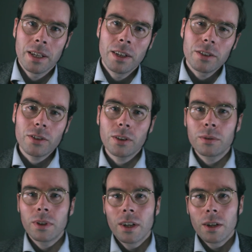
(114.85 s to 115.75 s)

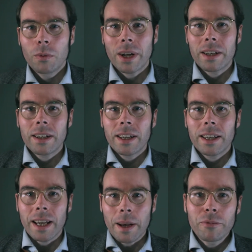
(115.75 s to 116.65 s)
So when
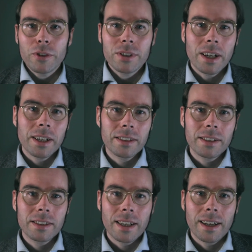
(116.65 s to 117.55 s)
he
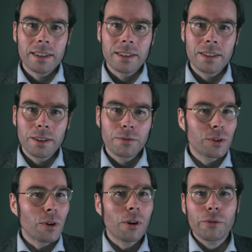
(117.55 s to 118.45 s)
emphasizes that
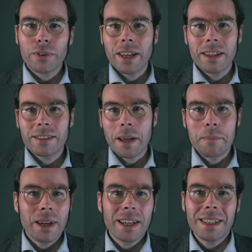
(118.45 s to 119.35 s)
photography is a
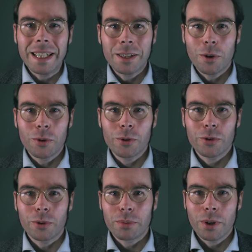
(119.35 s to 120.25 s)
merely
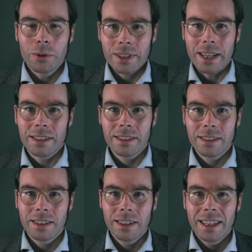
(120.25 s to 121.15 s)
causal process,
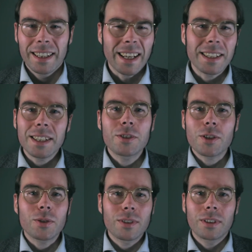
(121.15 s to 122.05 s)
that it is just